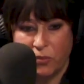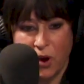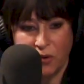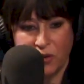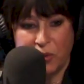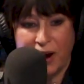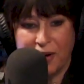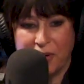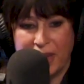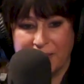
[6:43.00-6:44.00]
oh, you were at
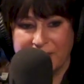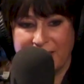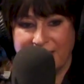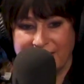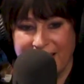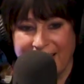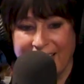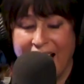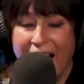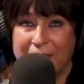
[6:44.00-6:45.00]
Oaks Ames last night.
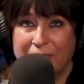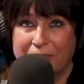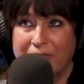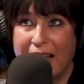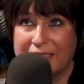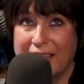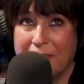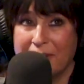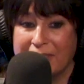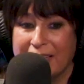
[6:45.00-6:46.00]
Yes. I last time
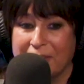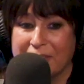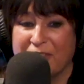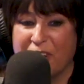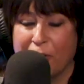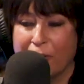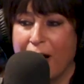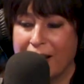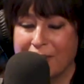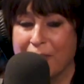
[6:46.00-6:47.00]
I was there was for a
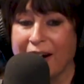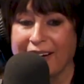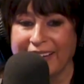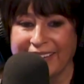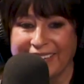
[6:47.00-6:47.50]
rockin' party,